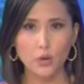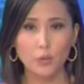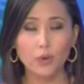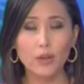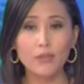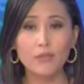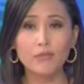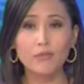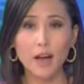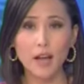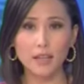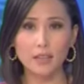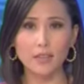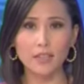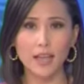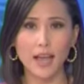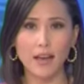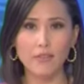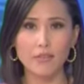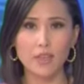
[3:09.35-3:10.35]
We
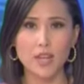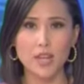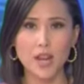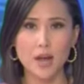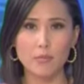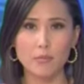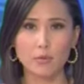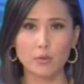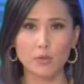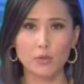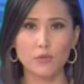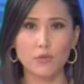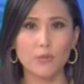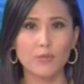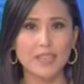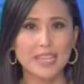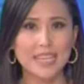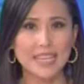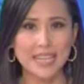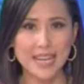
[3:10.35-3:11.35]
finally have the numbers
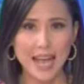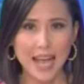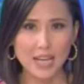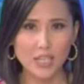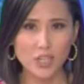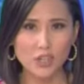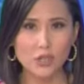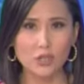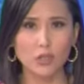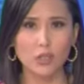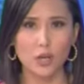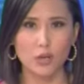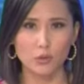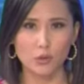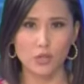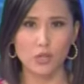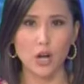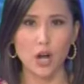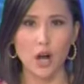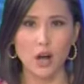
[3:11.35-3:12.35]
from the National
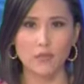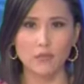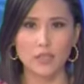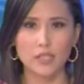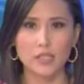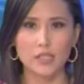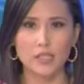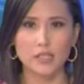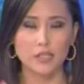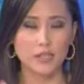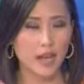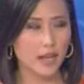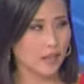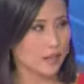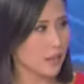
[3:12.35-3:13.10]
OSHA office, and tonight at